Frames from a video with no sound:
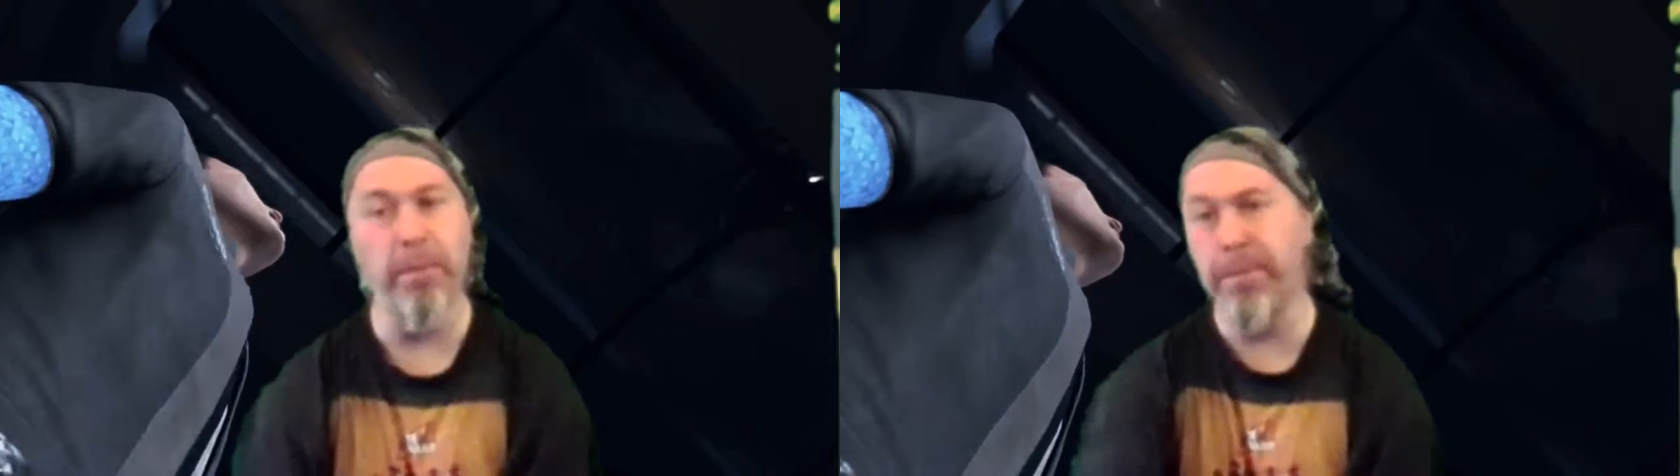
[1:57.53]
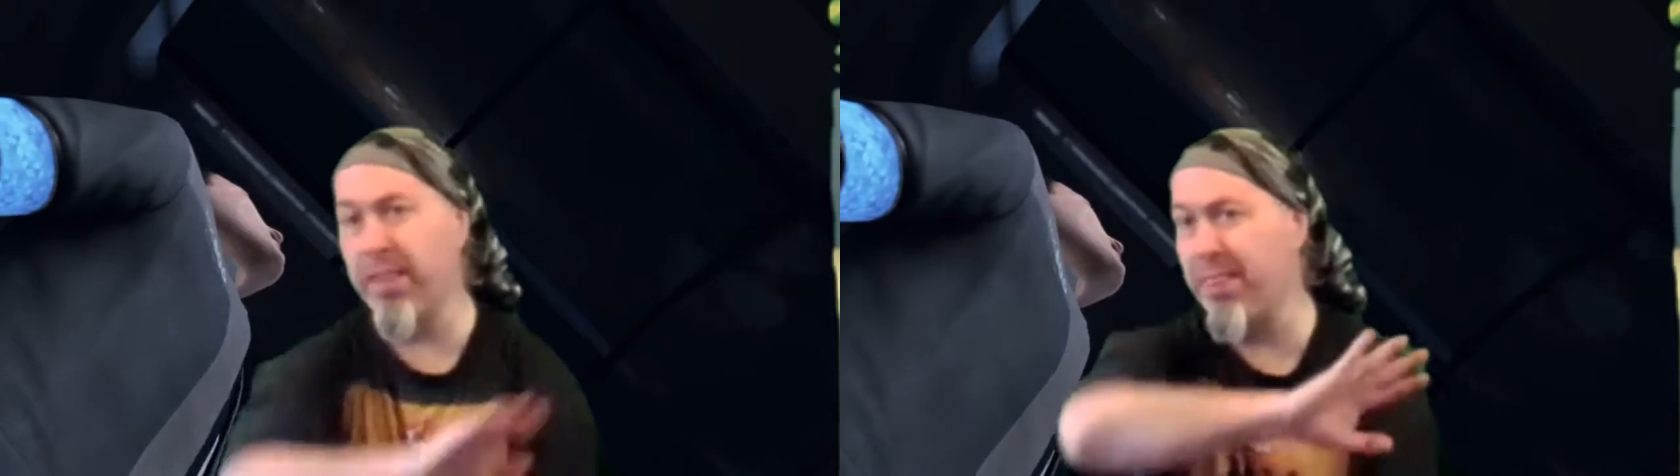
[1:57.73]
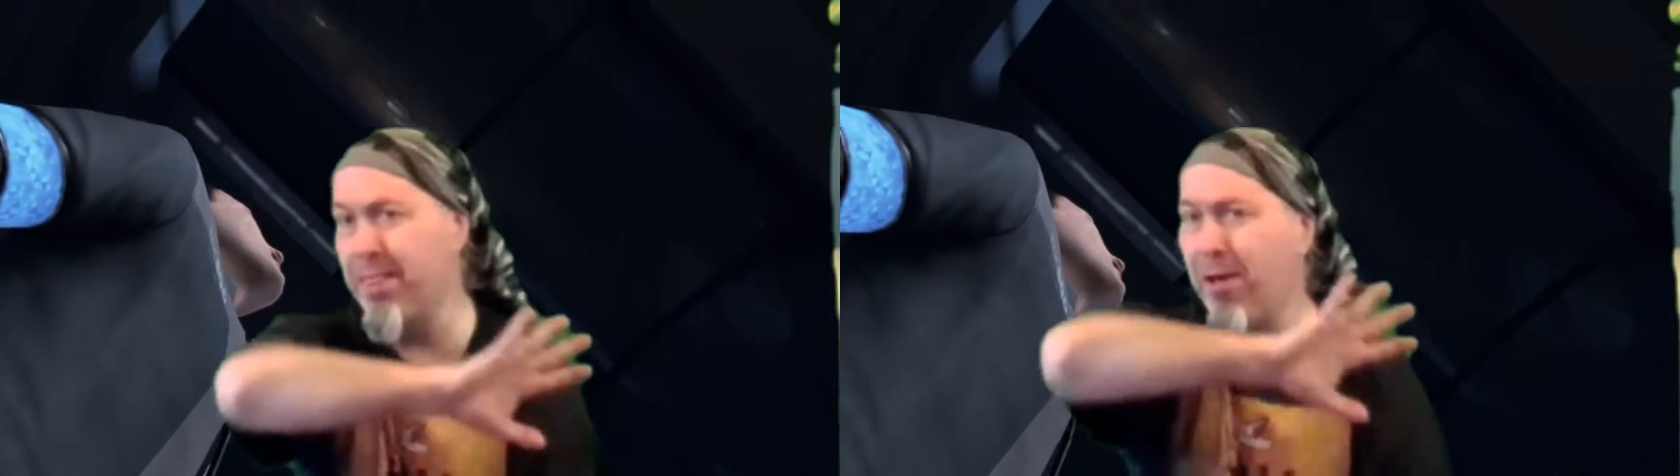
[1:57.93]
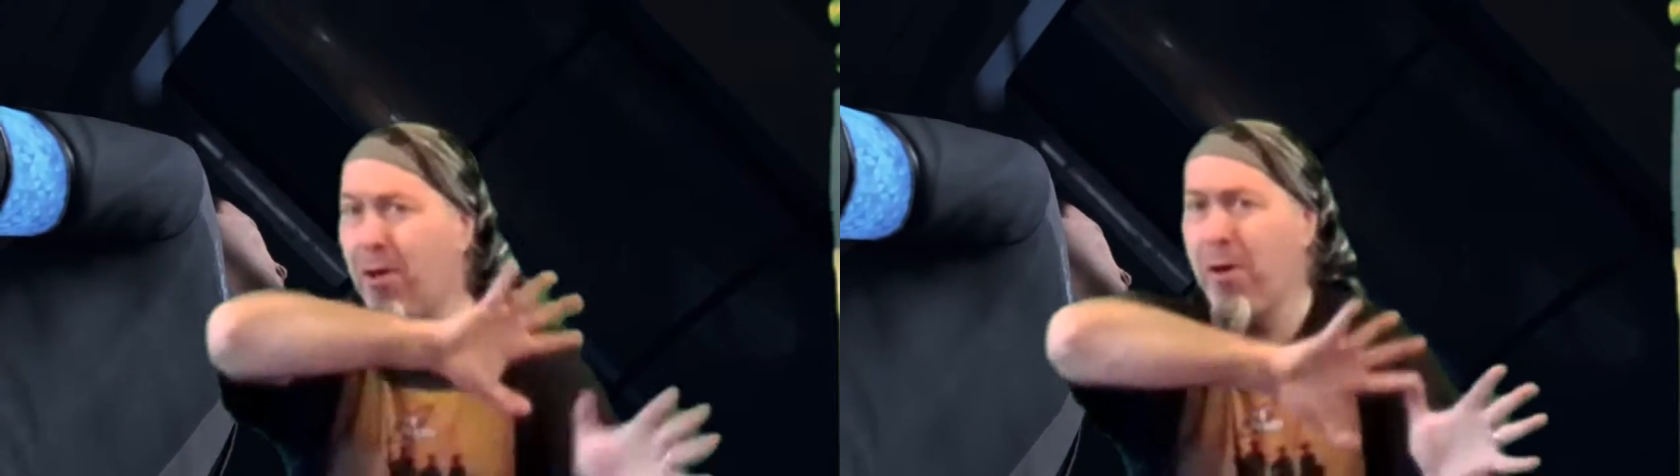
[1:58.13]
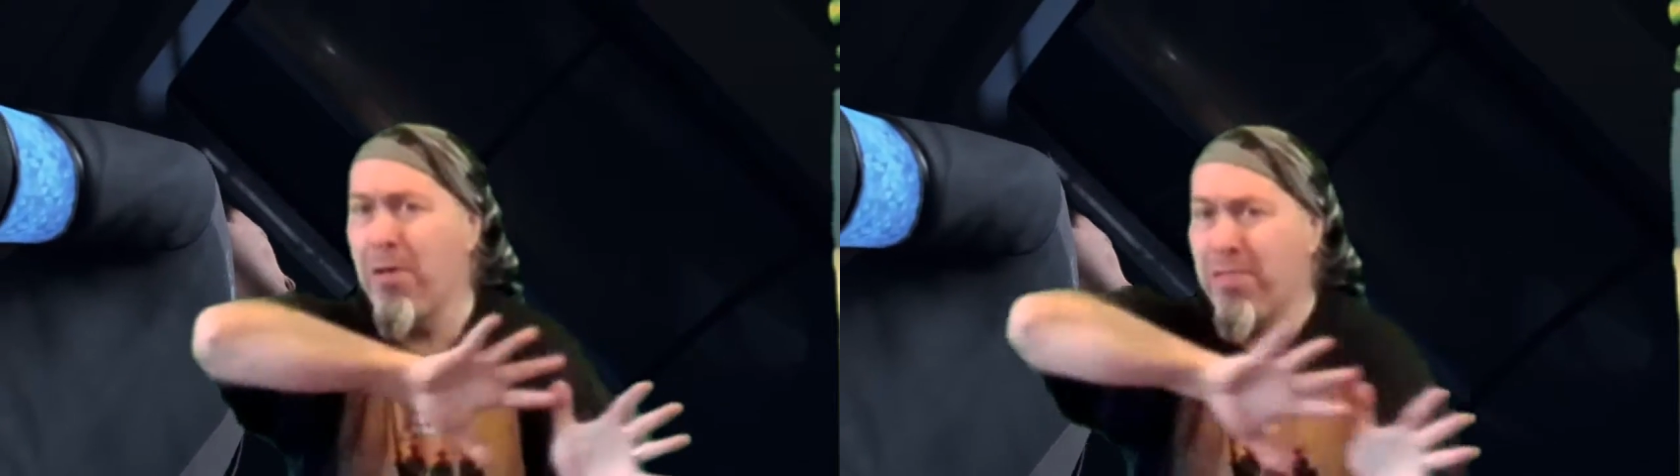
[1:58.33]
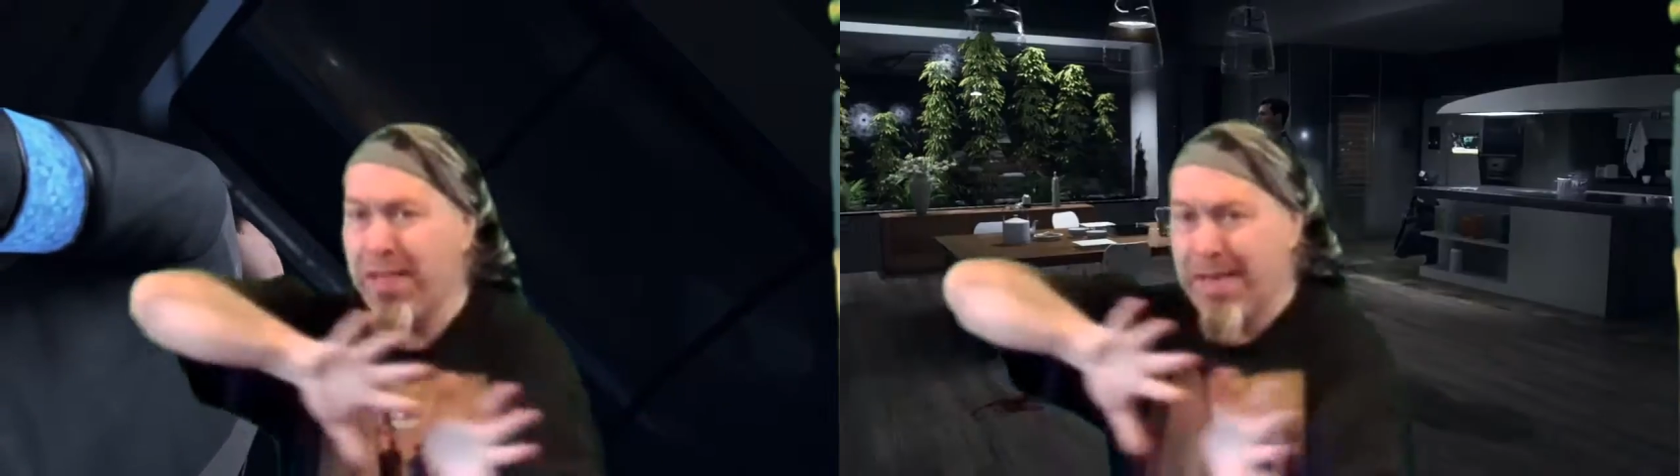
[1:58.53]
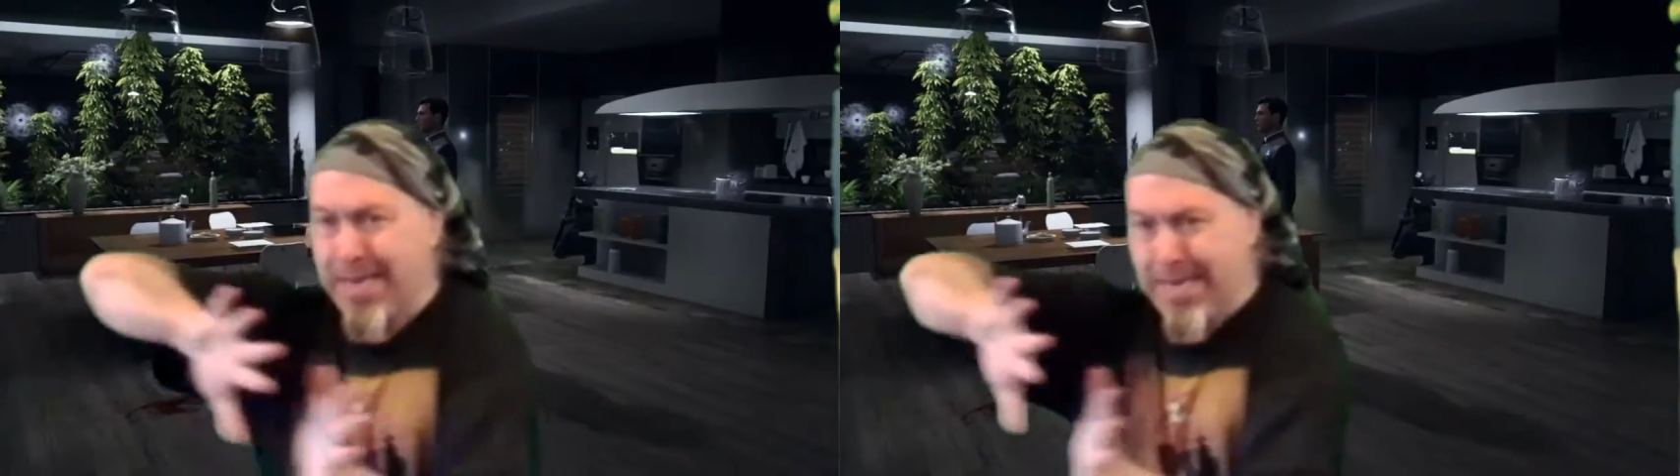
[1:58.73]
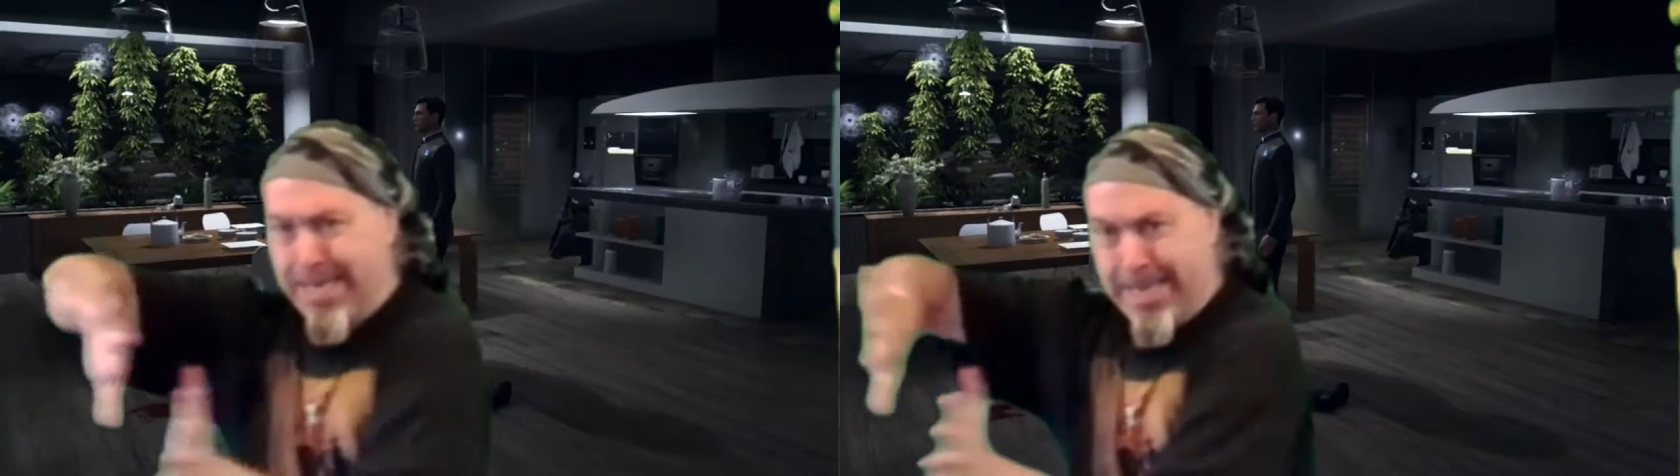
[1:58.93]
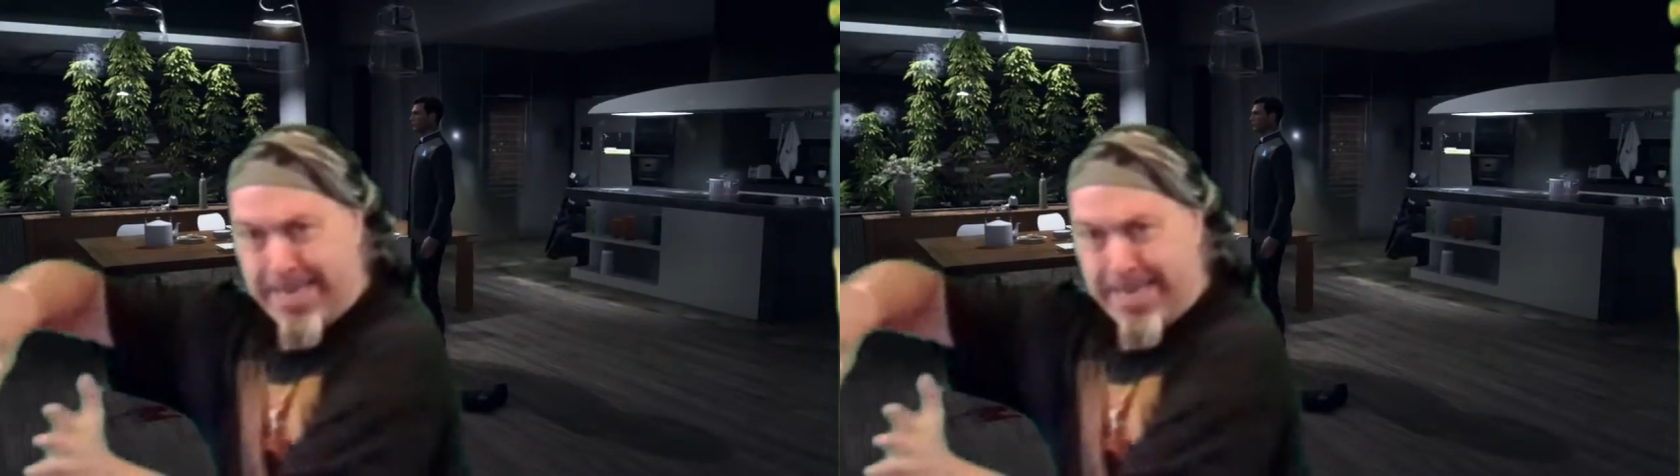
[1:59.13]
But all that to the